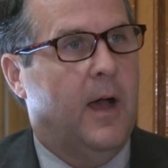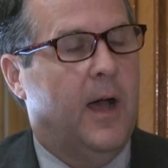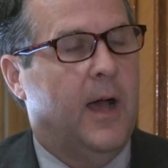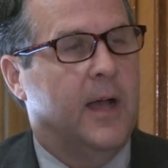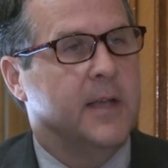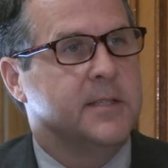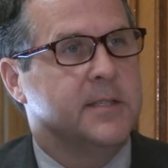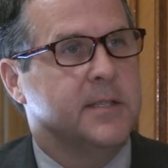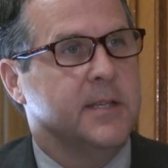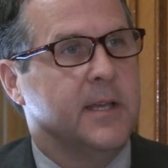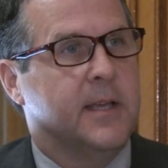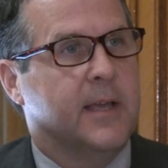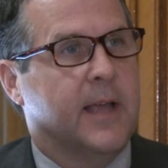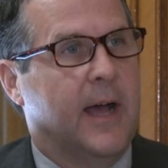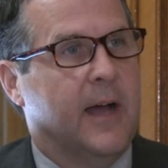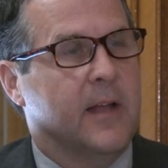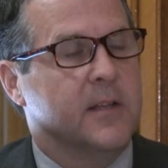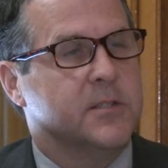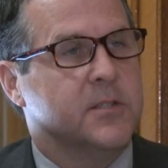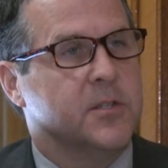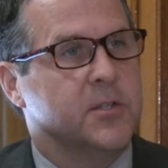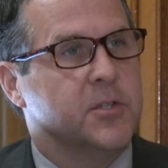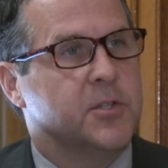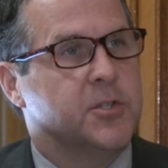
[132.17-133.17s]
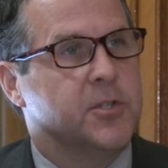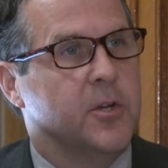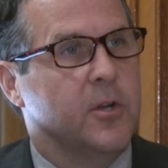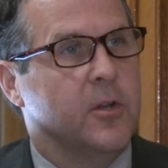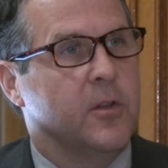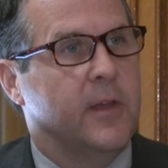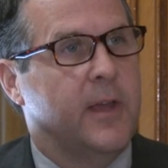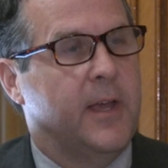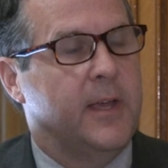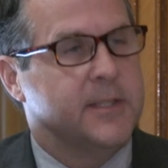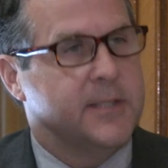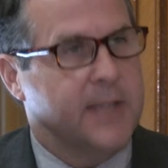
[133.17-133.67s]
I see Councilor
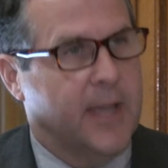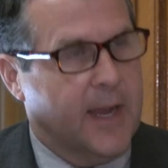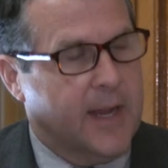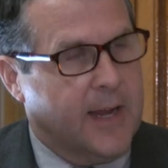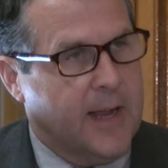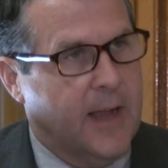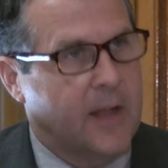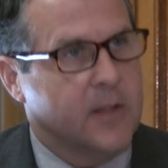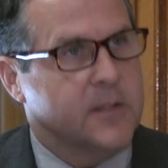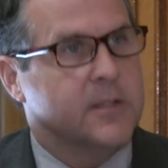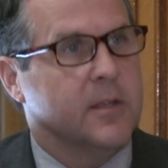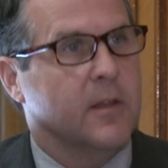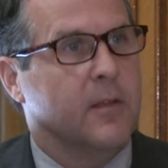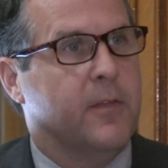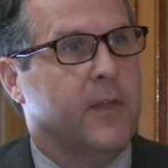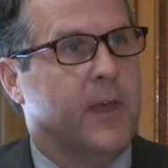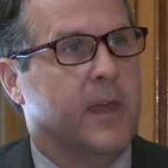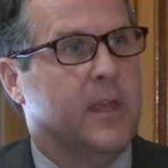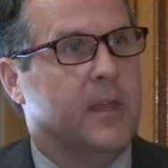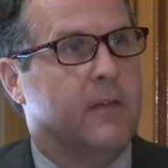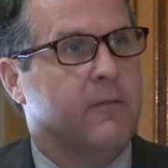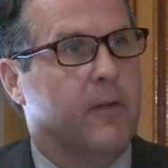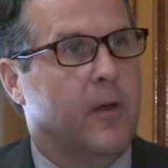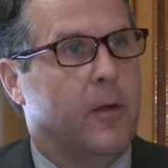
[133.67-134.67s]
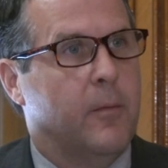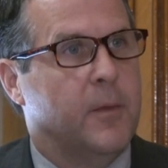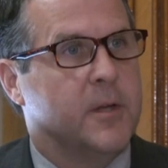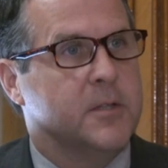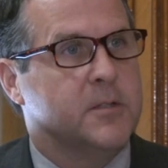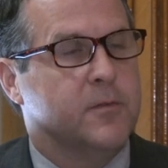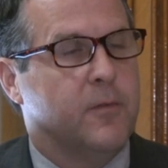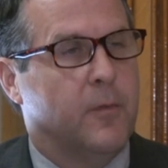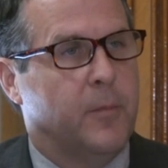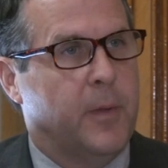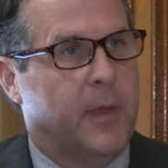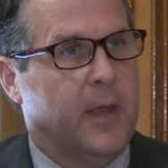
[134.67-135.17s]
Shirley Asack Councilor. Thank you very
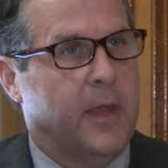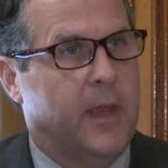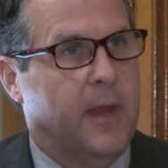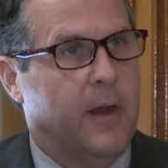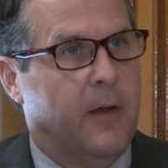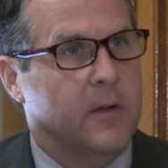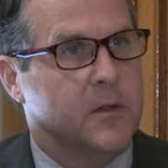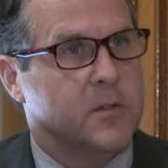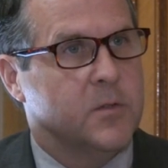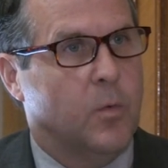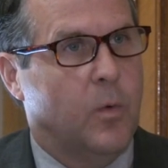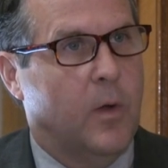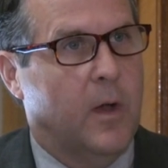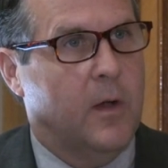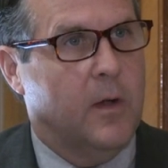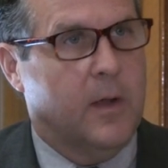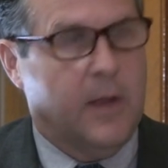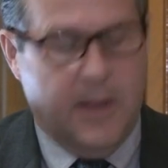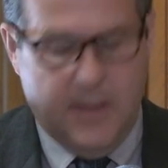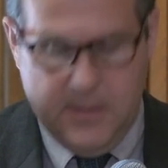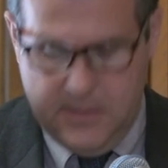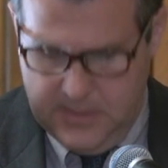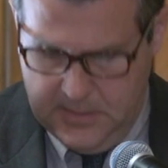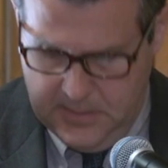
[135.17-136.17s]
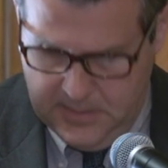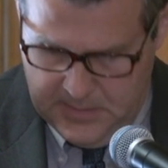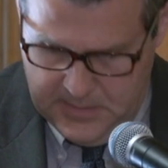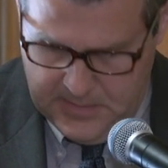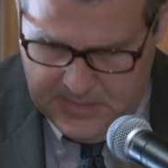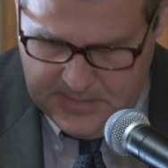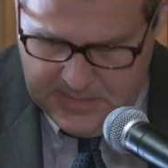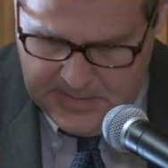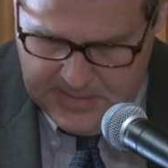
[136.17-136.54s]
much for being here as well, Councilor.